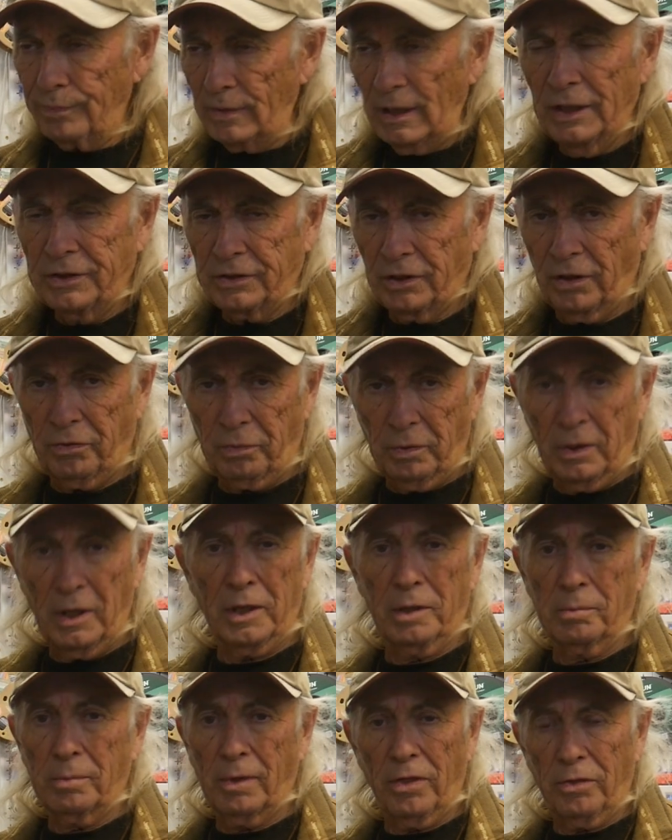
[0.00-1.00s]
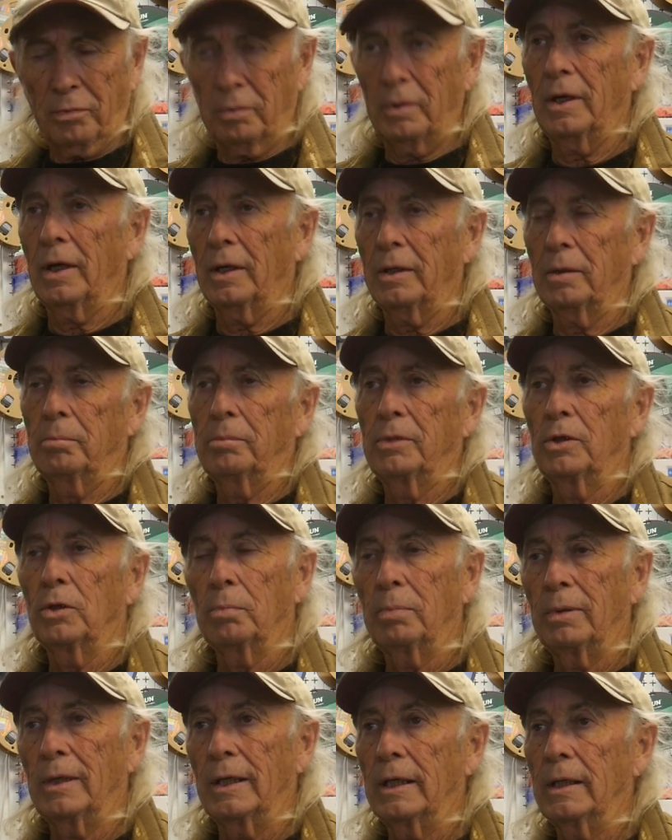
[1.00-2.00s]
It's a 300 by 300
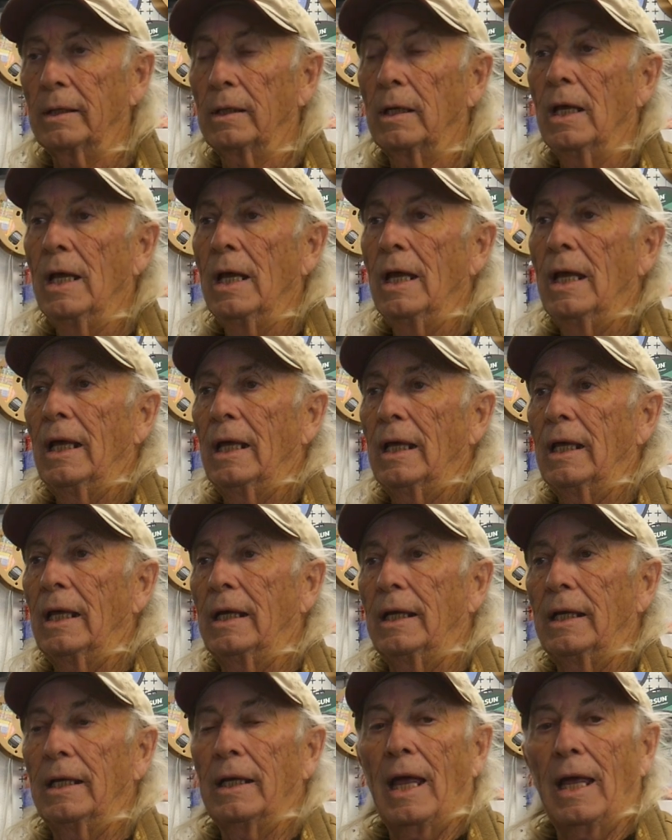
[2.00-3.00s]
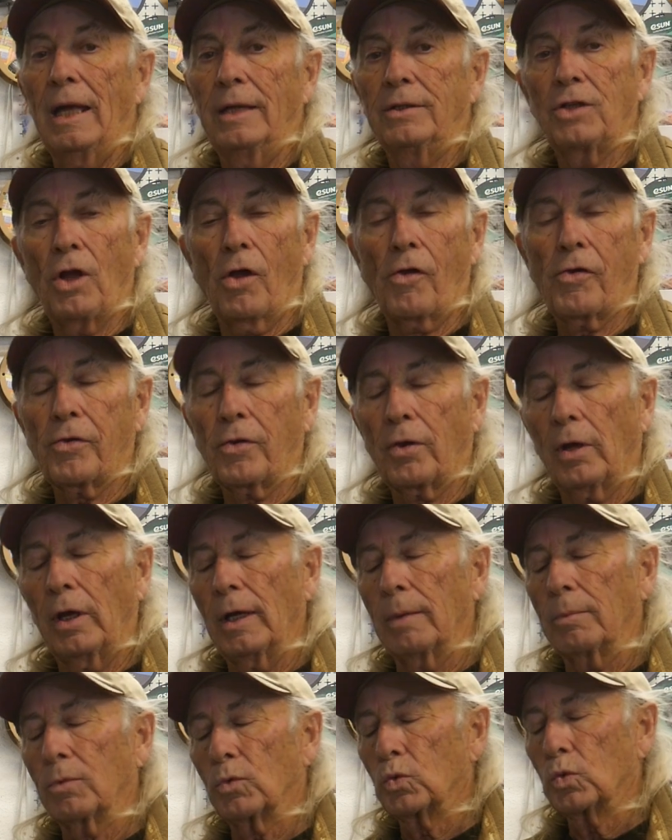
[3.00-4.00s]
build plate, and it just
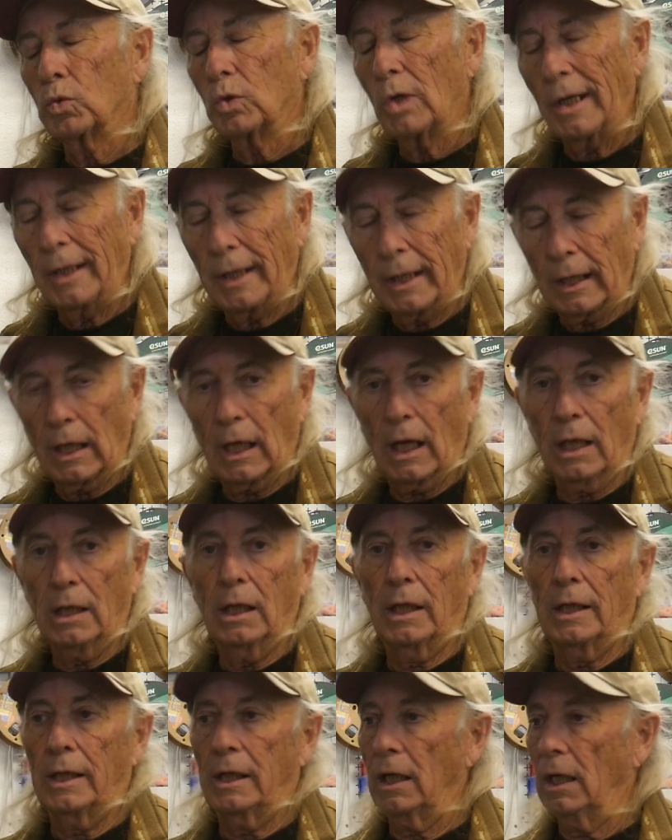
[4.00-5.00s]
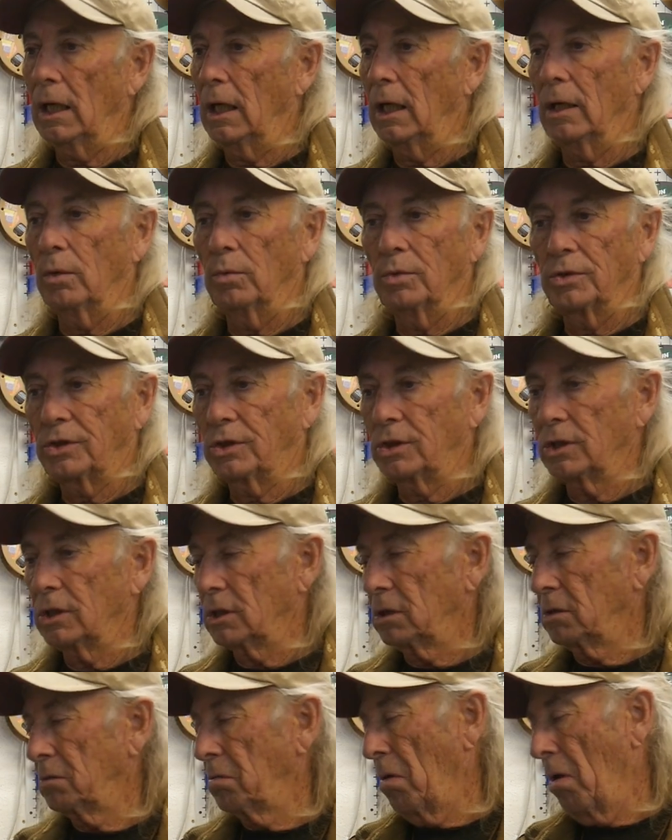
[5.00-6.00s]
kept running like it was
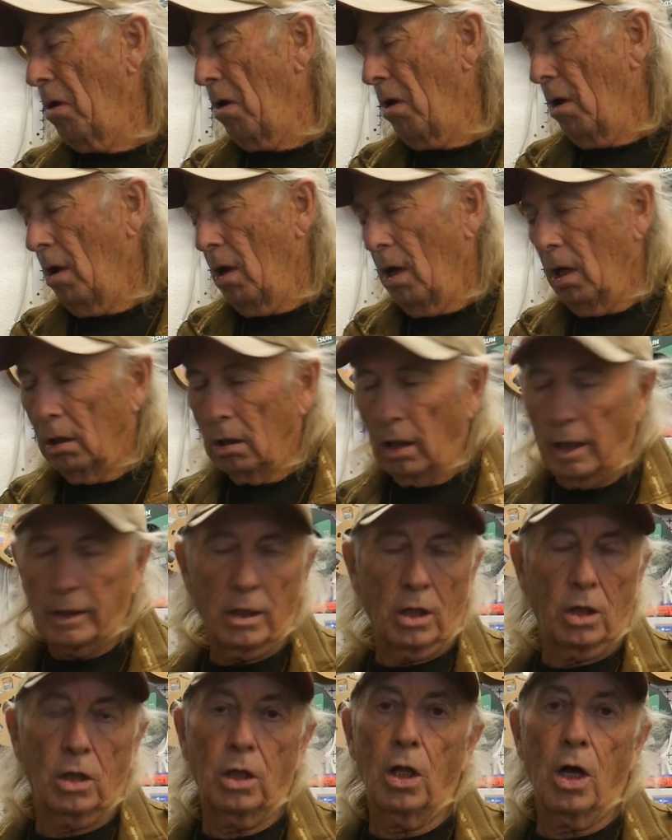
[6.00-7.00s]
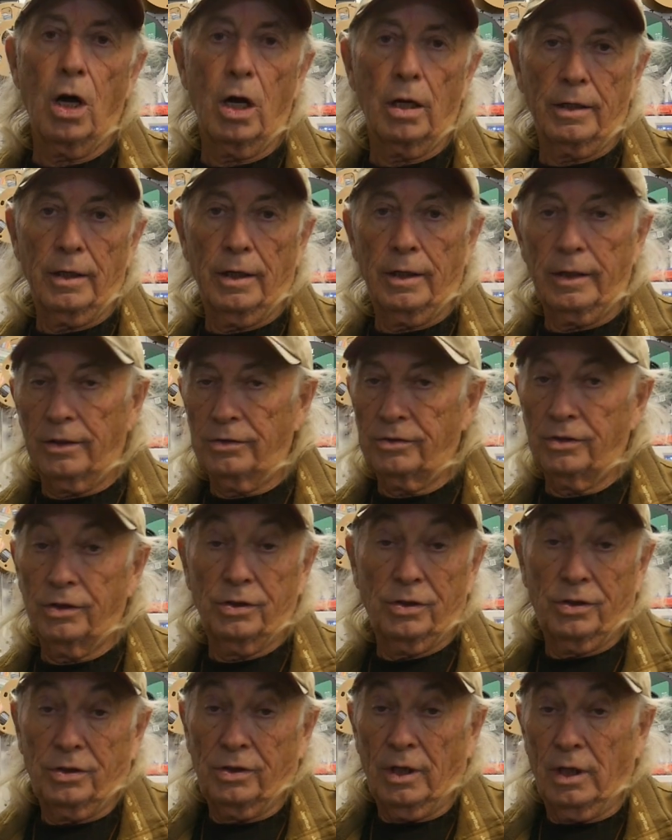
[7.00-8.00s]
just like a clock, I guess you
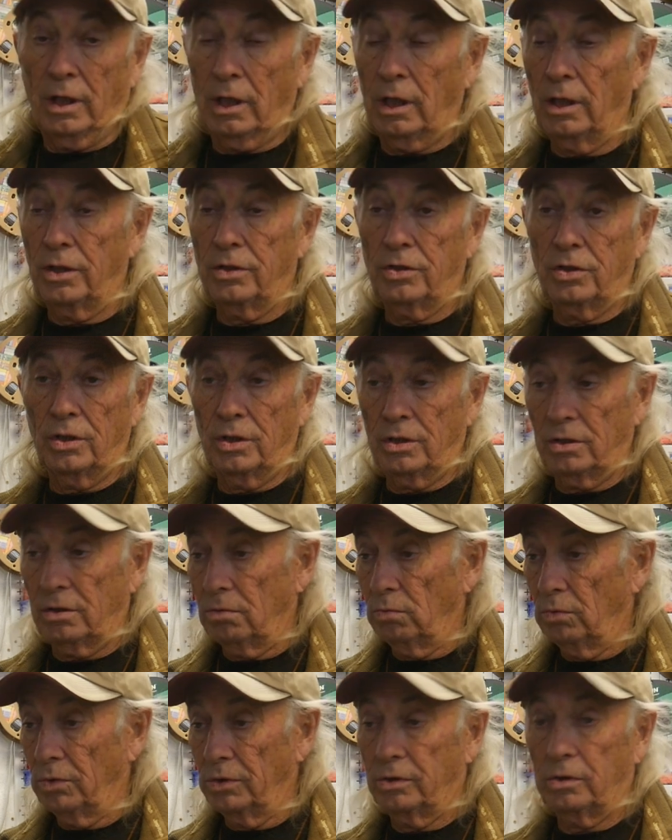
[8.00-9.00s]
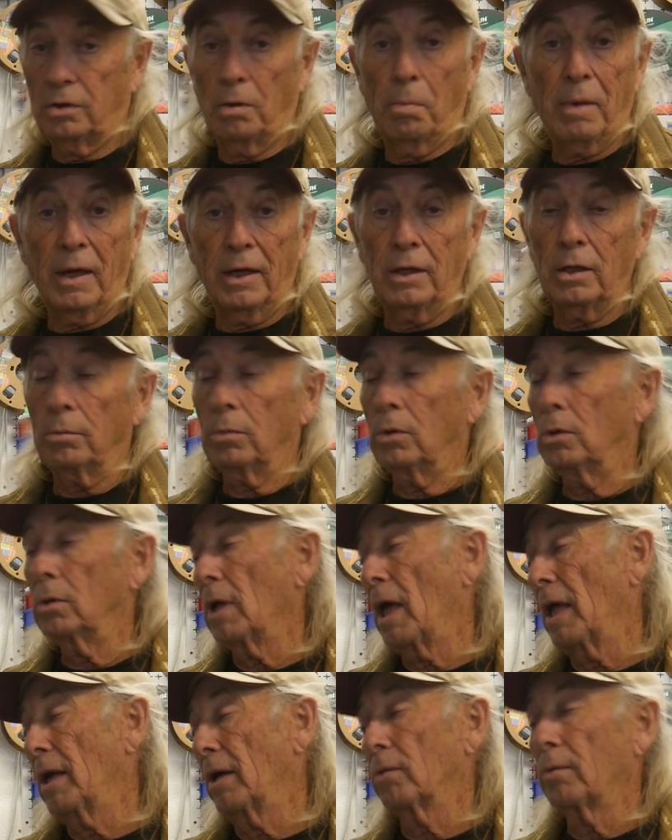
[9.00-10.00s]
could say. It just was dependable
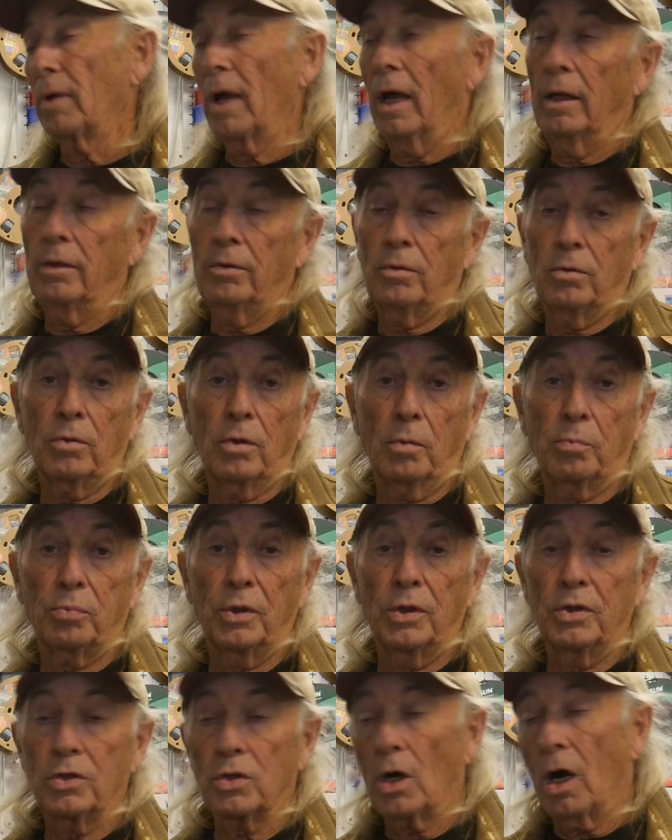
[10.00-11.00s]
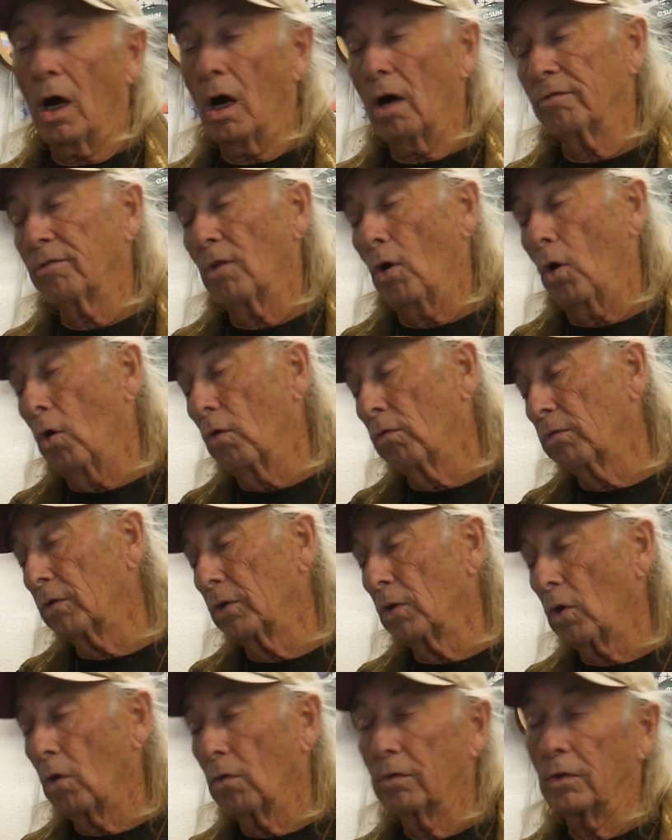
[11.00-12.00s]
and it ran the prints off over
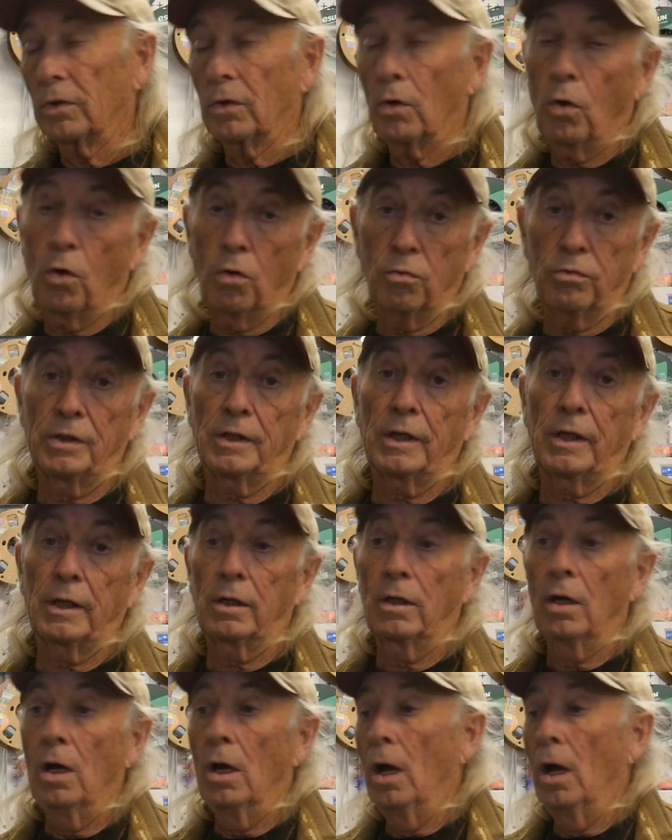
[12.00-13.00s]
and over and over again.